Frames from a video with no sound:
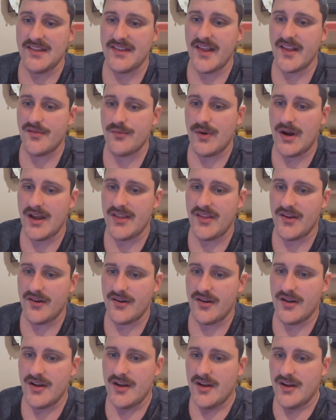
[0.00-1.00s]
and that's why
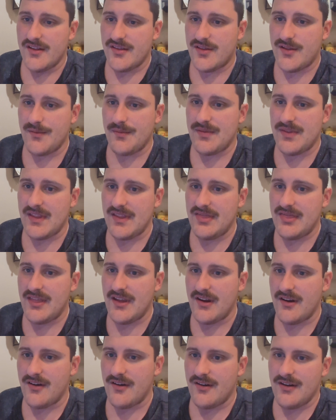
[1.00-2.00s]
they're
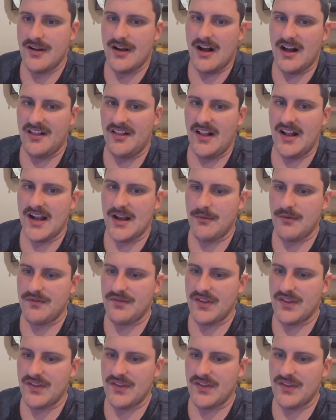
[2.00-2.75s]
aligning with